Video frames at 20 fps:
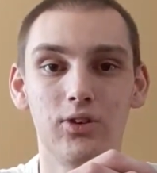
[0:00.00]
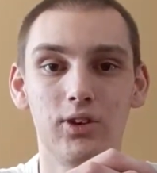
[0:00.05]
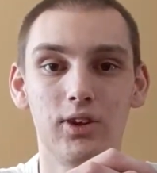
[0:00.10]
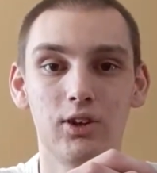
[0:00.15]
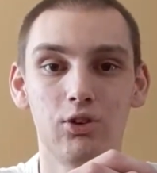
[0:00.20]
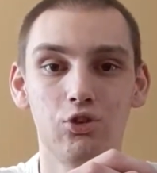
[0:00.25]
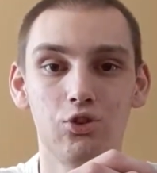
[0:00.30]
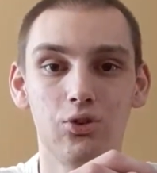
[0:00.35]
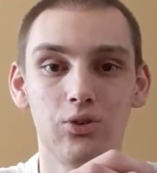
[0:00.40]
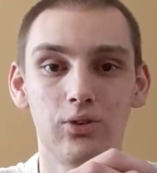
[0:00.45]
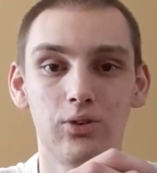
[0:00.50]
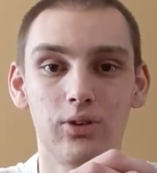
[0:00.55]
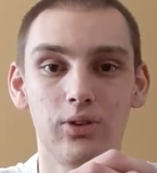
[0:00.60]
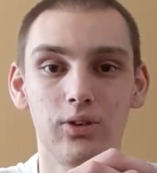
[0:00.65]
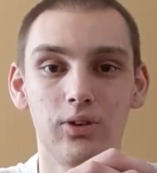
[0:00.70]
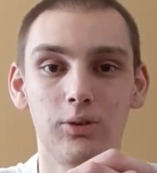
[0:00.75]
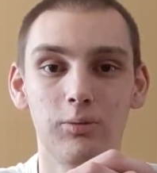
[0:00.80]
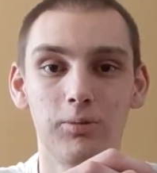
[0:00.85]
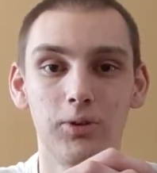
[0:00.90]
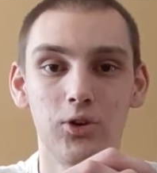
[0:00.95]
next year they're
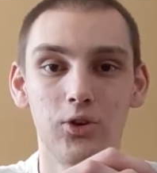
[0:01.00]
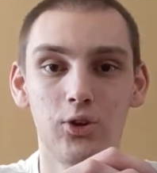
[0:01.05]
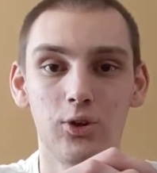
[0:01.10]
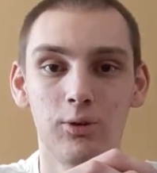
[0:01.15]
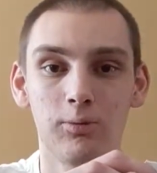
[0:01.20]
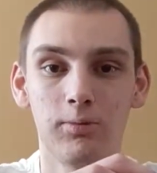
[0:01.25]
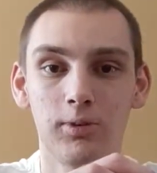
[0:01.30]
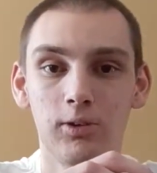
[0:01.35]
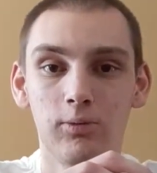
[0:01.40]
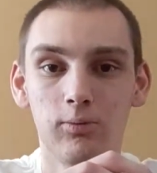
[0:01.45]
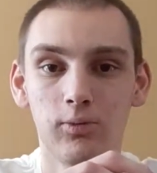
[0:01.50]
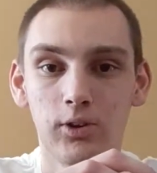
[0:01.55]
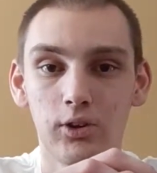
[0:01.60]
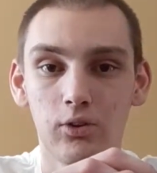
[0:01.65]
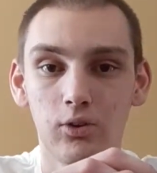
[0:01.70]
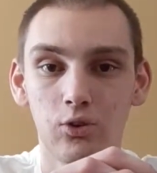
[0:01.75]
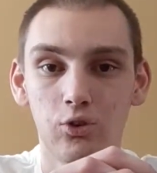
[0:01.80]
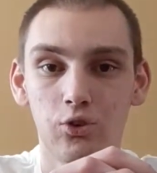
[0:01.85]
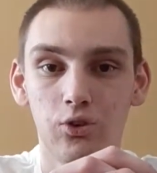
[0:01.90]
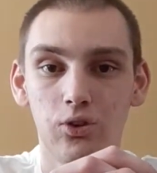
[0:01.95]
going to be celebrating
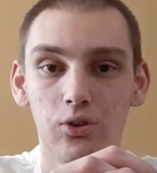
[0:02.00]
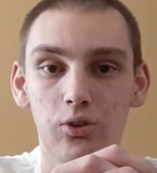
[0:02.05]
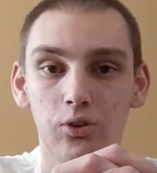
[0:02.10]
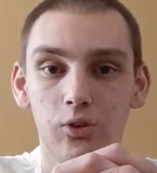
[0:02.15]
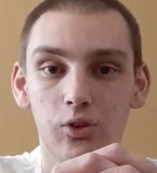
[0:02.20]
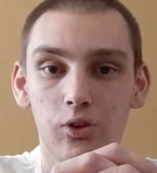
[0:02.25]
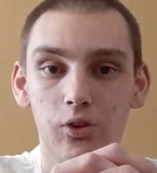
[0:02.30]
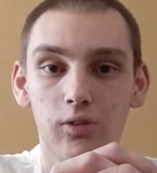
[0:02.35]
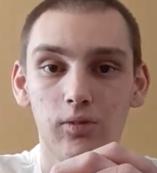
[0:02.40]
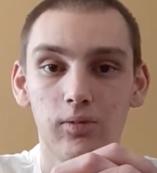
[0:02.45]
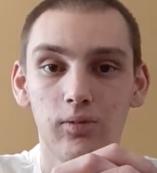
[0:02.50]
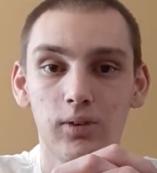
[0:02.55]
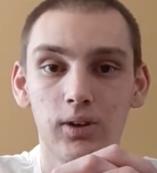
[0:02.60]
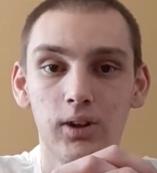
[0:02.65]
100 years of